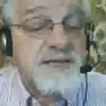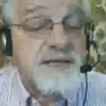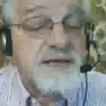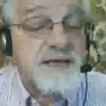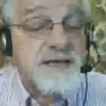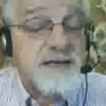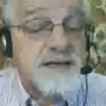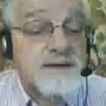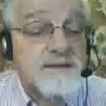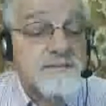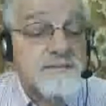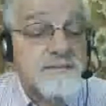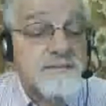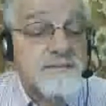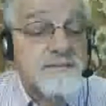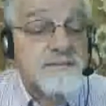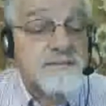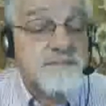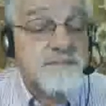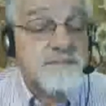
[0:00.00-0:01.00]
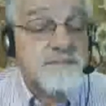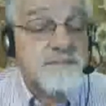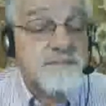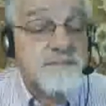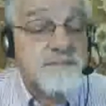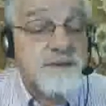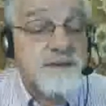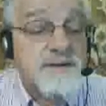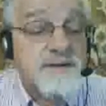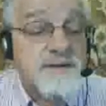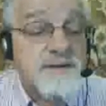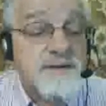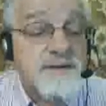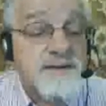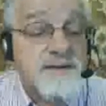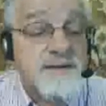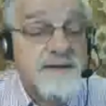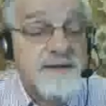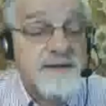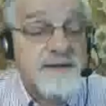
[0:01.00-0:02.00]
Um,
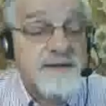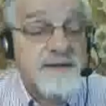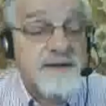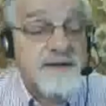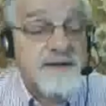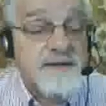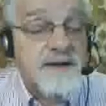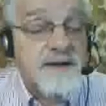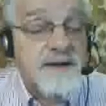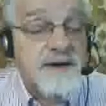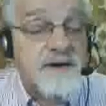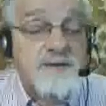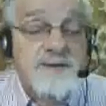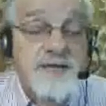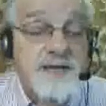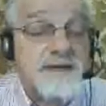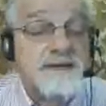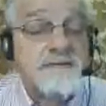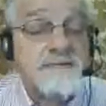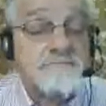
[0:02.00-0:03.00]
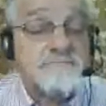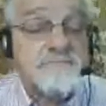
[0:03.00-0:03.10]
okay,